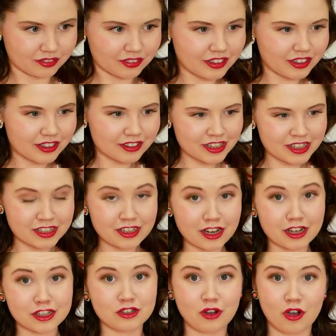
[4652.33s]
This
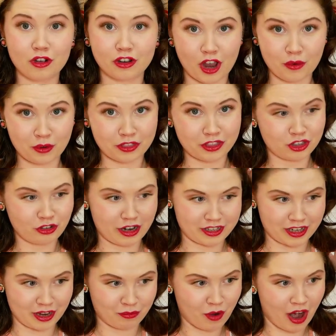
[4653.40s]
does not go with the dress
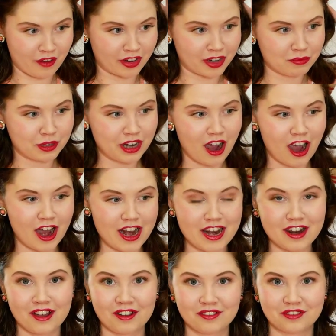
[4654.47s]
I'm wearing, but I
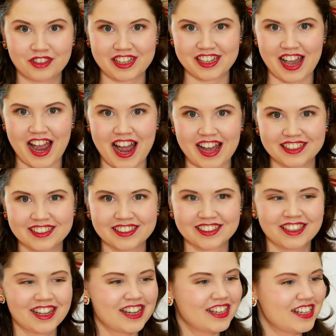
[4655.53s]
love this hat.
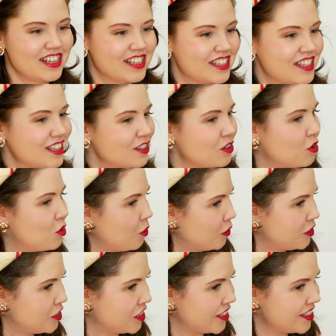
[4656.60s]
Isn't it
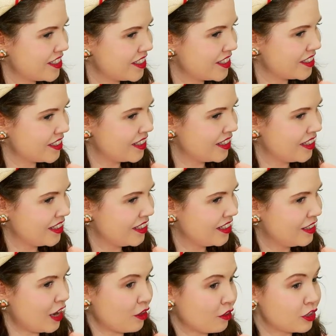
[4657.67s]
gorgeous?
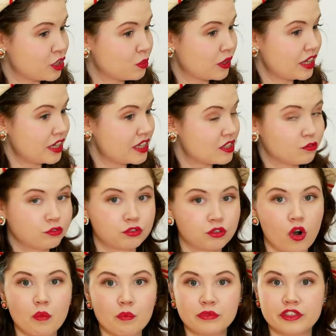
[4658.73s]
Now this one is
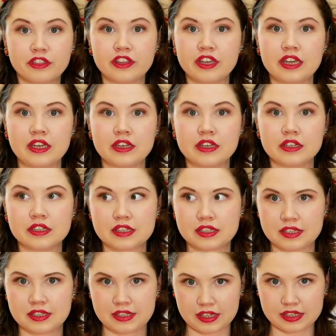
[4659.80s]
from the
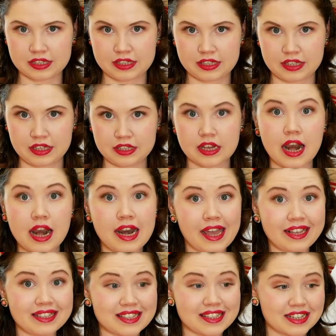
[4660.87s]
60s,
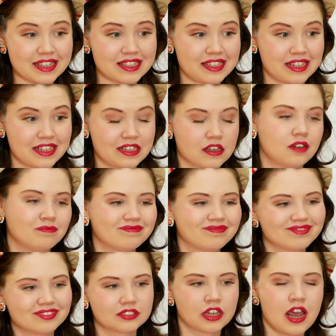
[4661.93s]
late 60s,
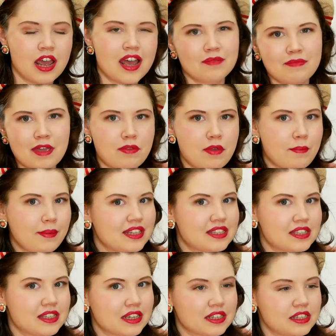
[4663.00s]
um, maybe mid
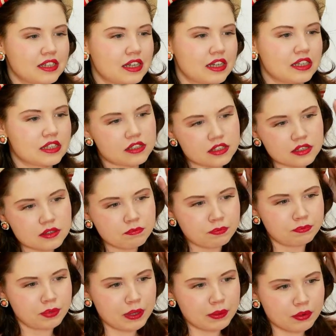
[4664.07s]
60s.
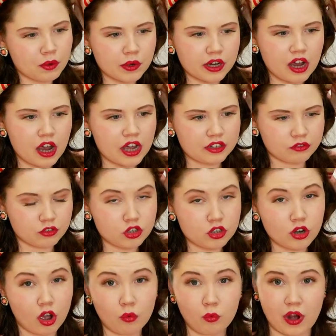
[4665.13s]
People were kind of
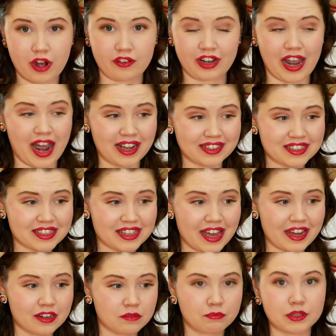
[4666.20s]
not wearing hats
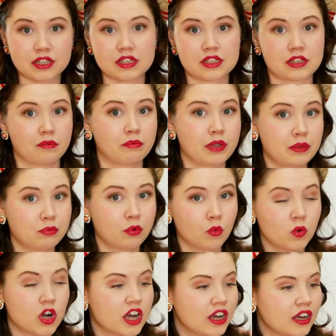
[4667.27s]
then, but some people
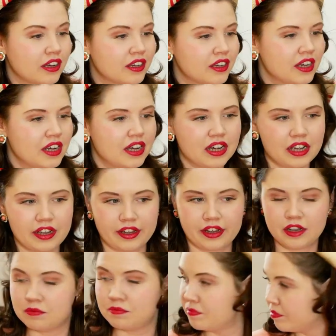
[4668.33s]
were.
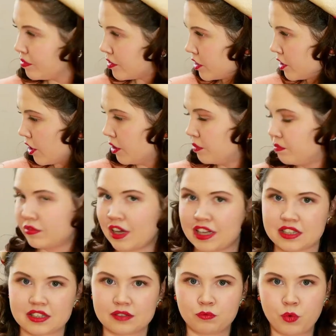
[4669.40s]
Um, so
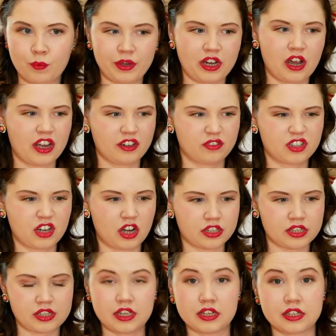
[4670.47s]
that's when we kind of start to
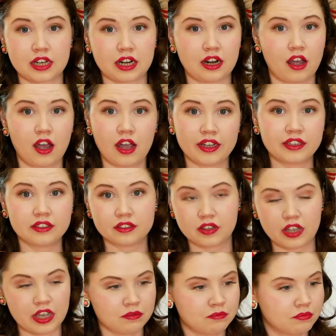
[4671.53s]
see a decline
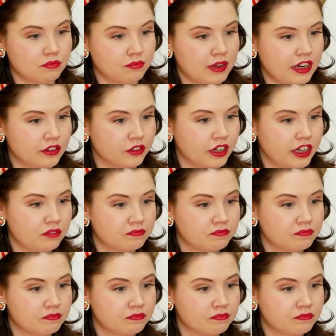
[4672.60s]
in millinery.